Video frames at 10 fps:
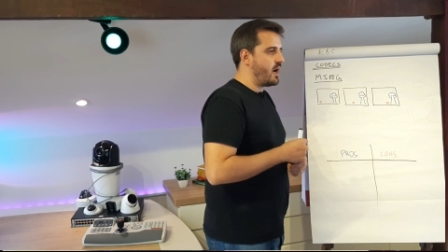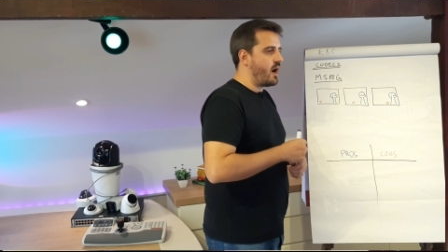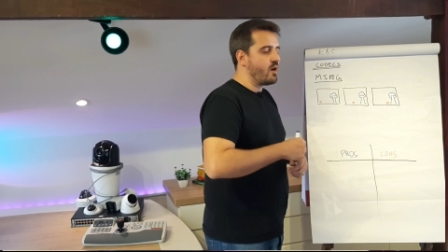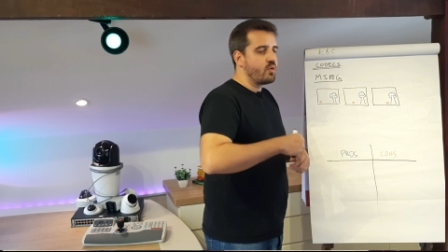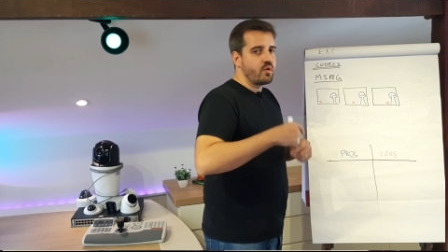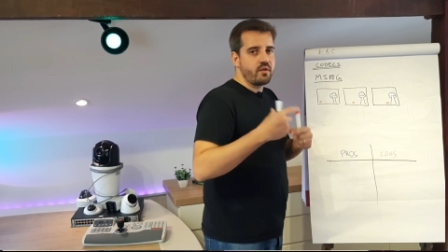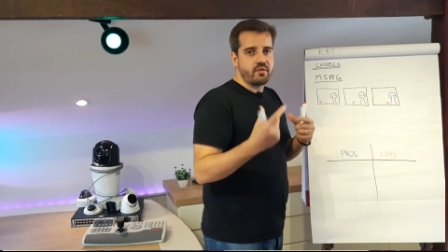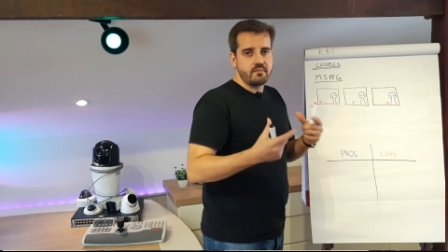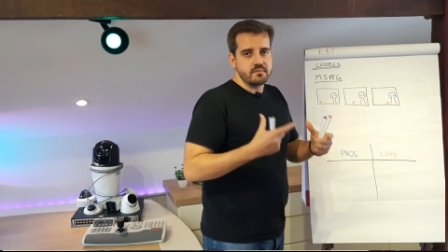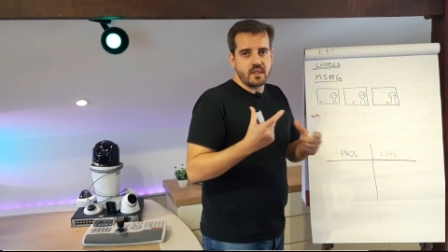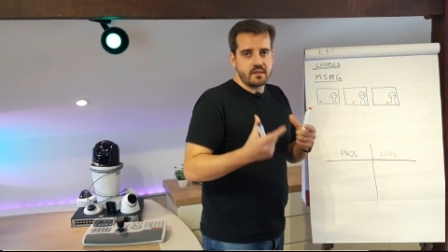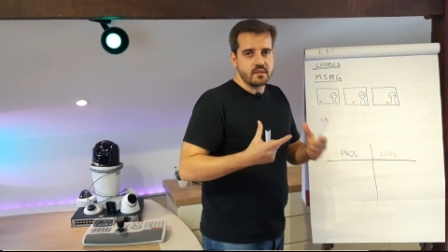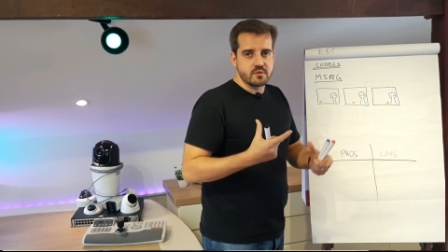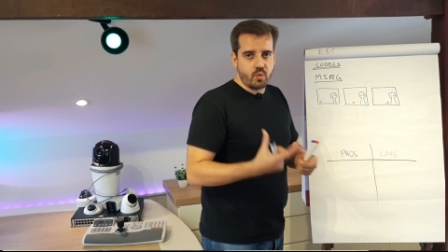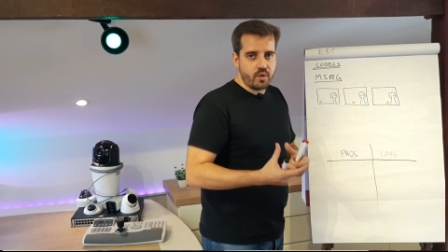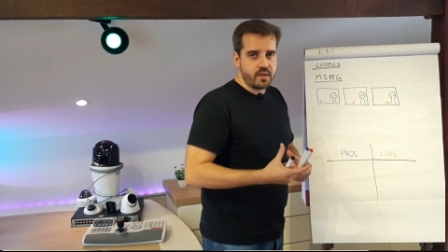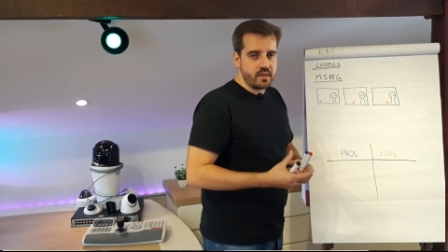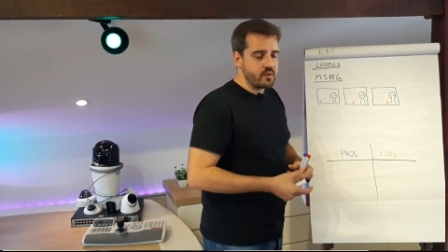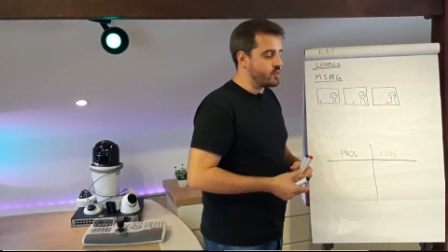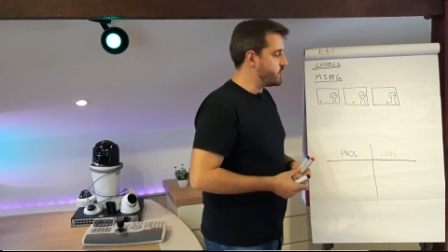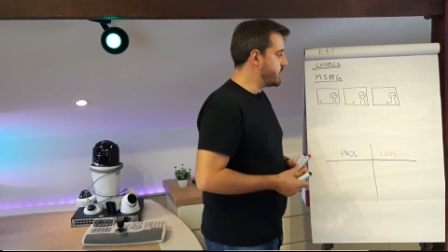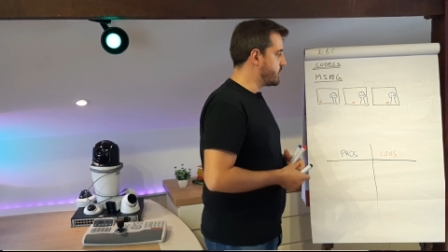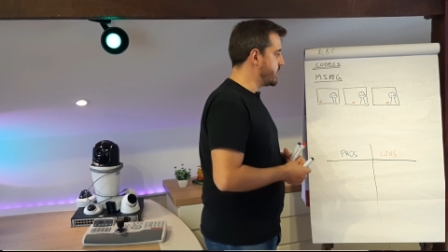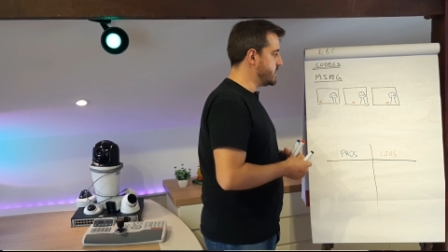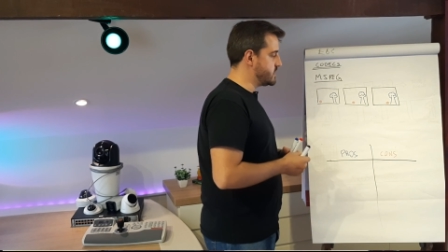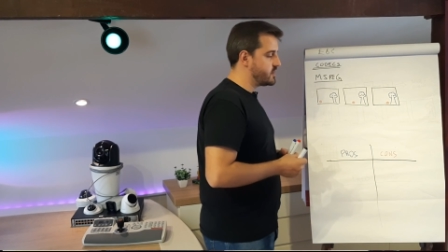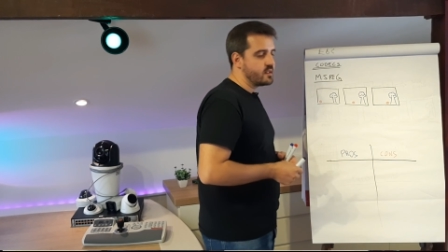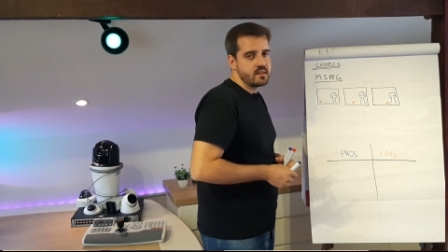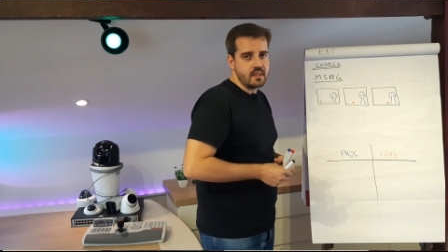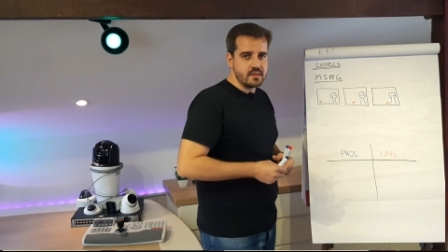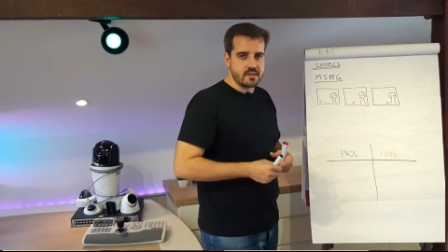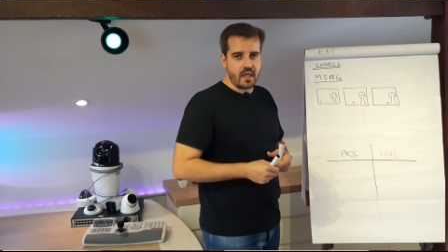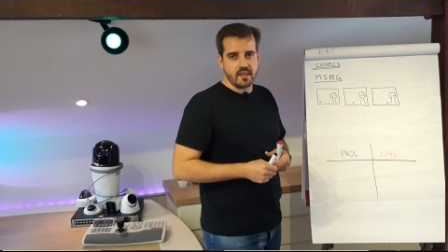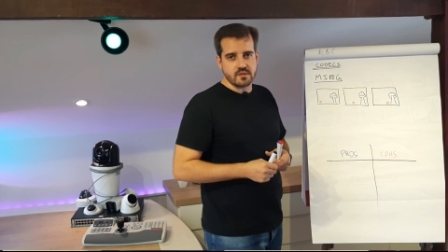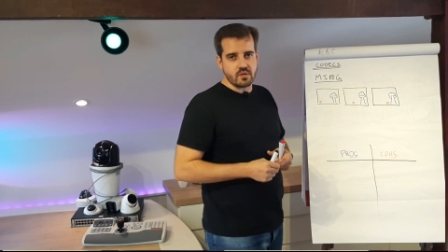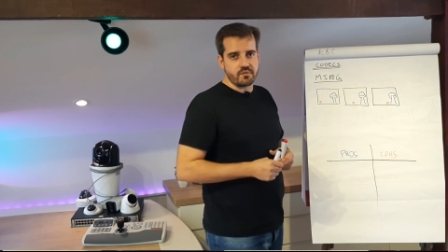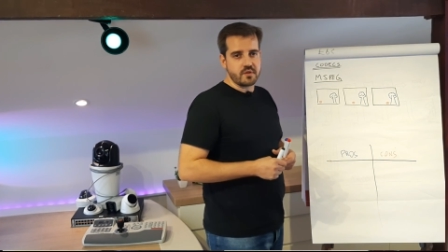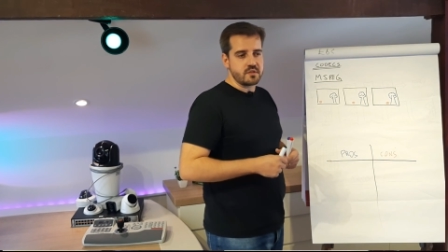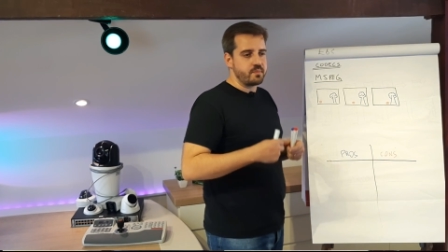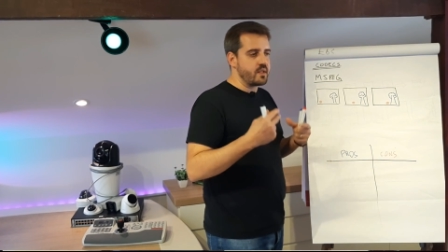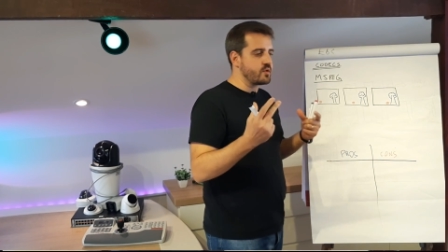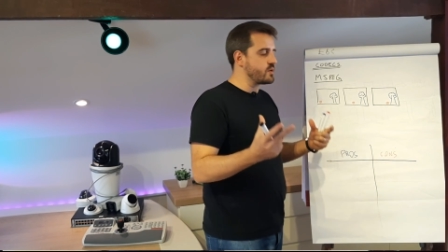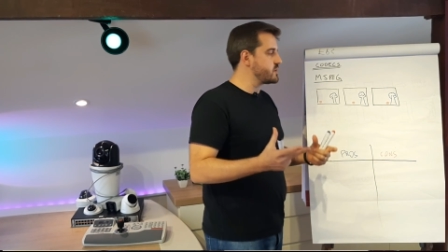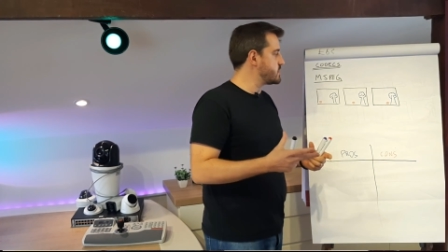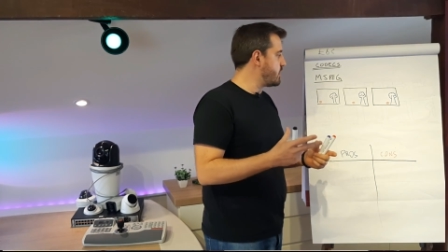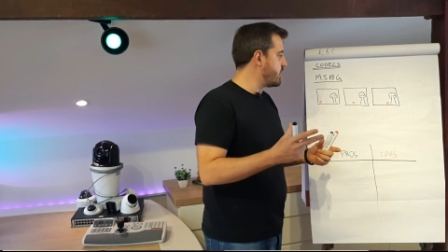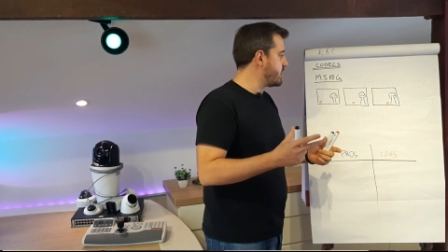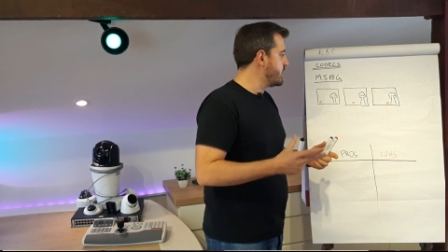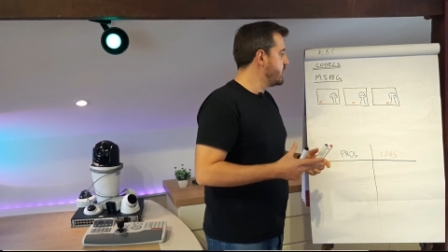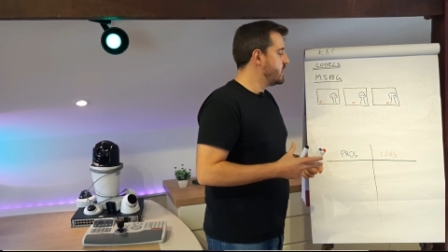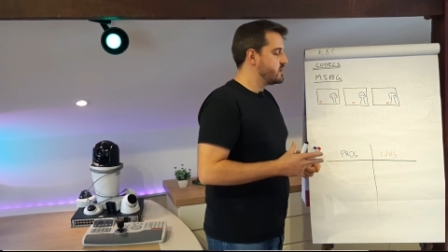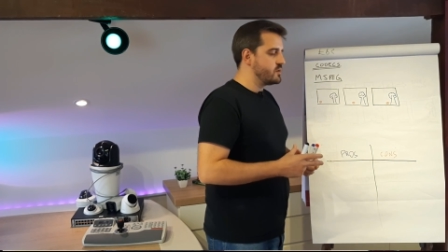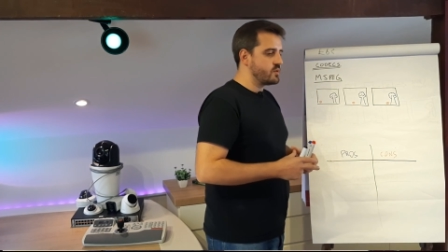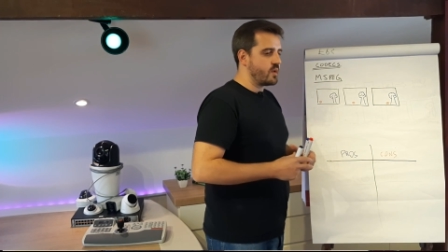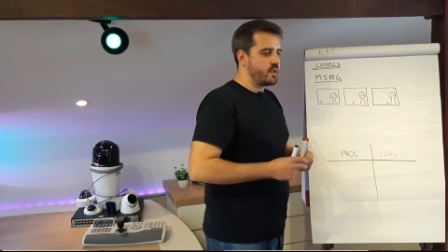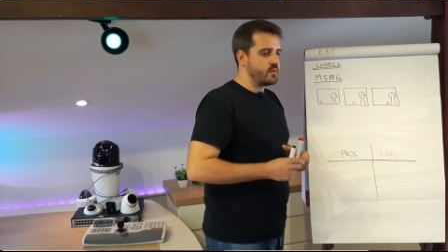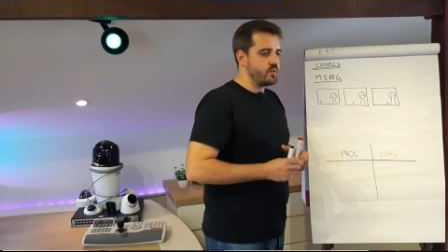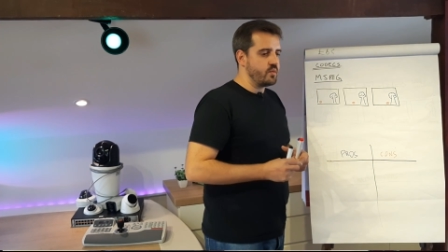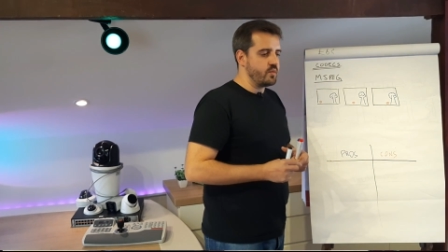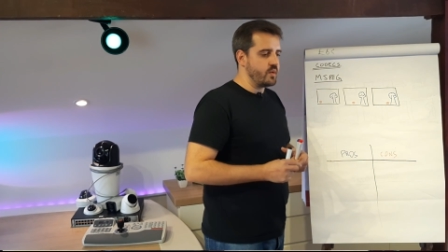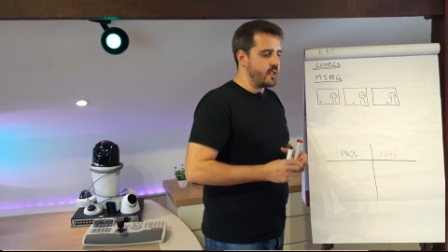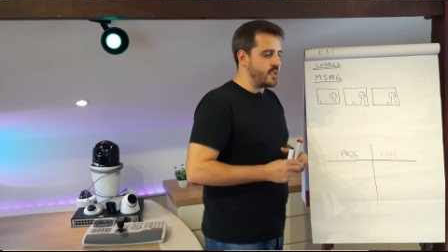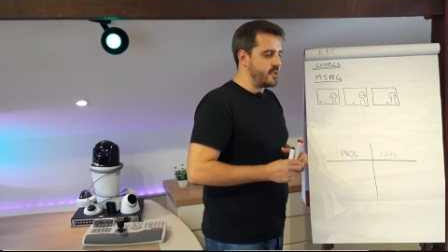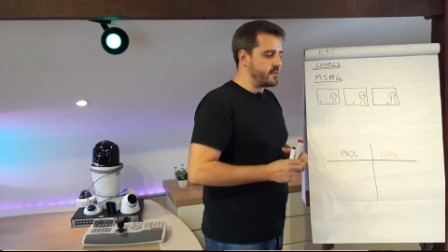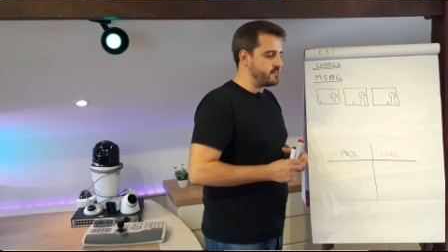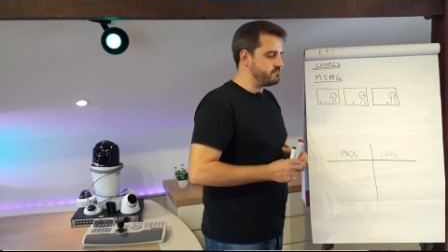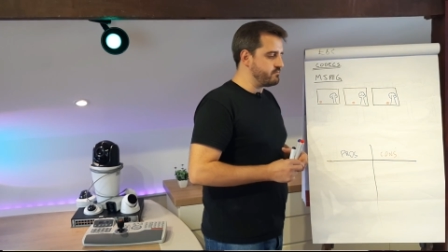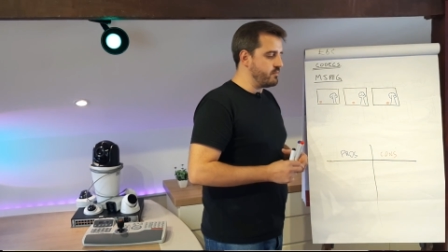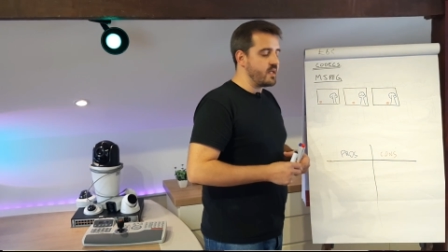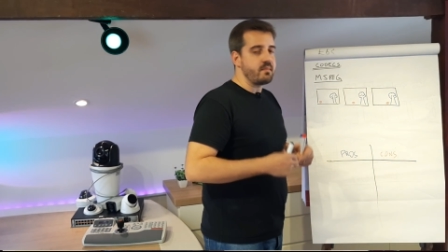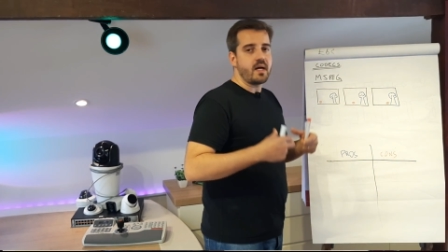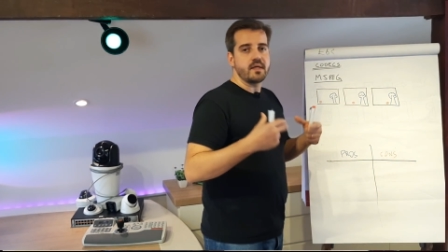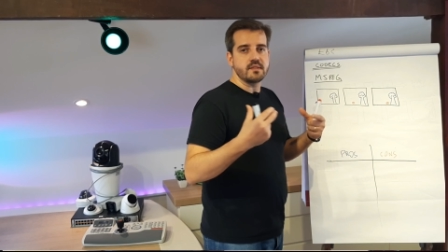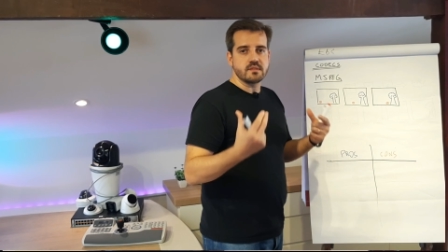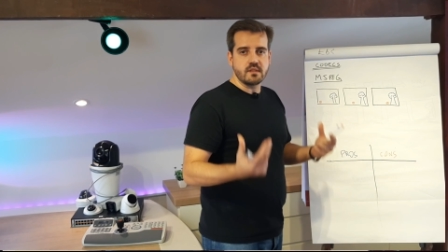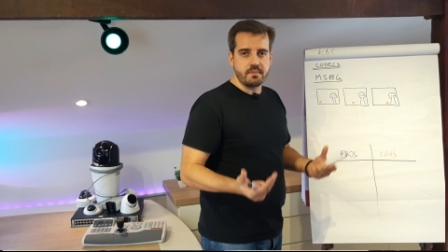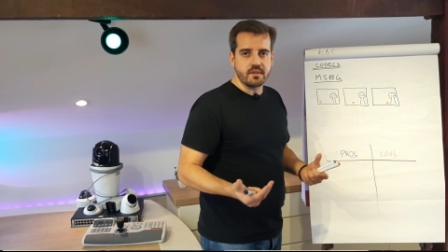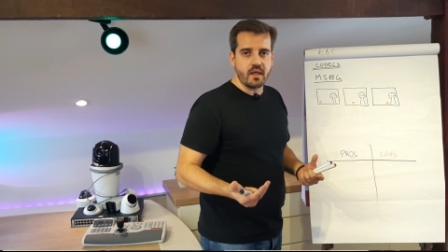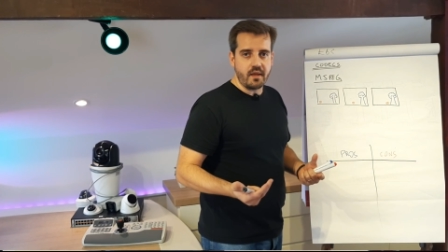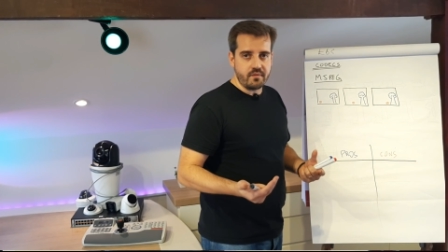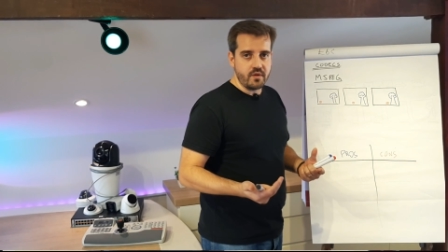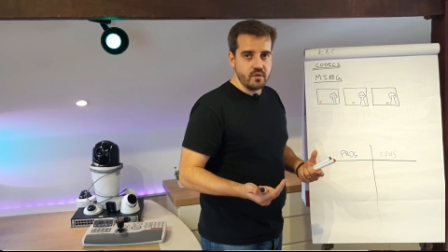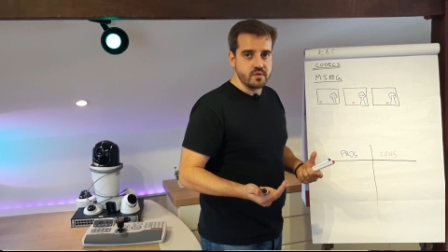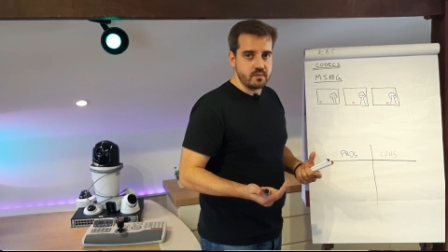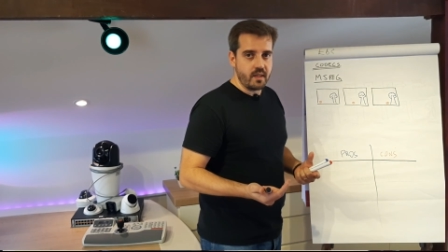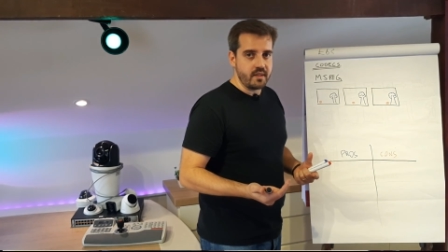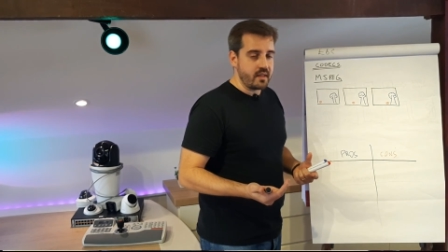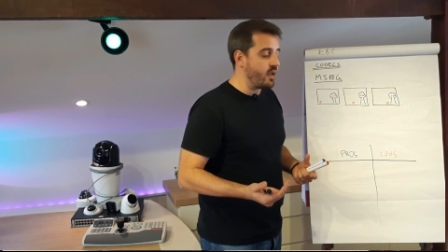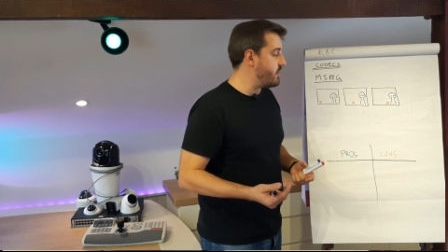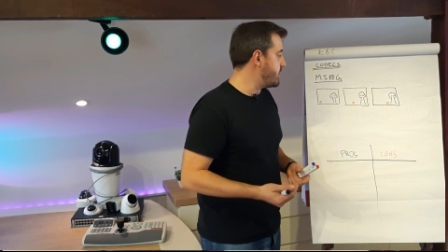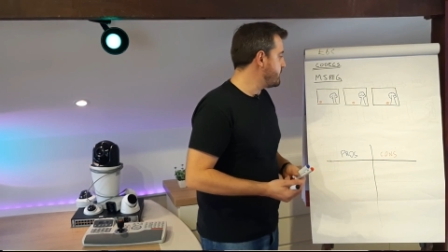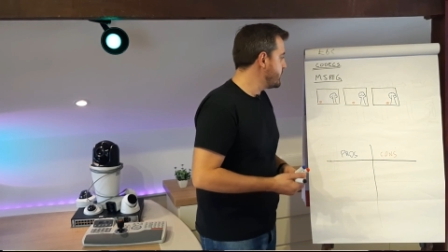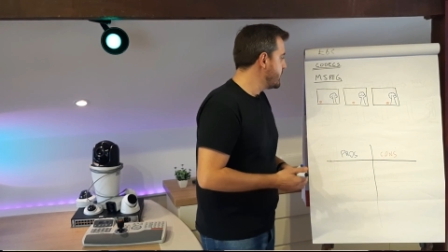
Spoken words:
algorithm that it's working to decrease the size of these pictures or to try to minimize the bitrate used by the camera.